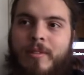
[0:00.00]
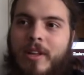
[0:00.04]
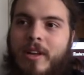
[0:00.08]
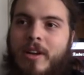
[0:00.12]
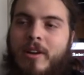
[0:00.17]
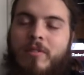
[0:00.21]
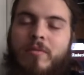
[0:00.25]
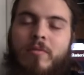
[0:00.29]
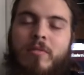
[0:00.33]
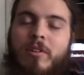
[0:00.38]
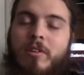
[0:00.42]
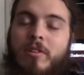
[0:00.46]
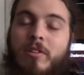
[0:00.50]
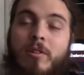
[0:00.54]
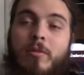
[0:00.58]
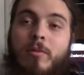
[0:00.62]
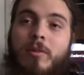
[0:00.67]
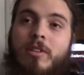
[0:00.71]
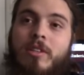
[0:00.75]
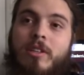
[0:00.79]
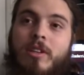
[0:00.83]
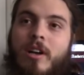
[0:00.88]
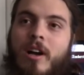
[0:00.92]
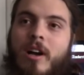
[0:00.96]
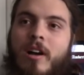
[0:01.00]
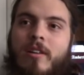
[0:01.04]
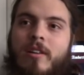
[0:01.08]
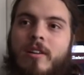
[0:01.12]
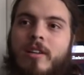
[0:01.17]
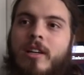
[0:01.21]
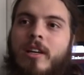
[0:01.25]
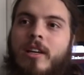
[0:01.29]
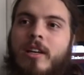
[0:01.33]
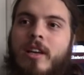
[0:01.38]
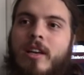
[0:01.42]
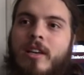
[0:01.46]
I don't really know what to call
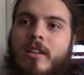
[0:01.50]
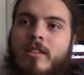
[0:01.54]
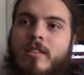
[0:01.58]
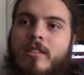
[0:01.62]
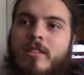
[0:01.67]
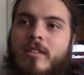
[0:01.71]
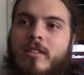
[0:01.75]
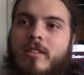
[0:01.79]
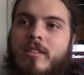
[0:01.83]
it. I guess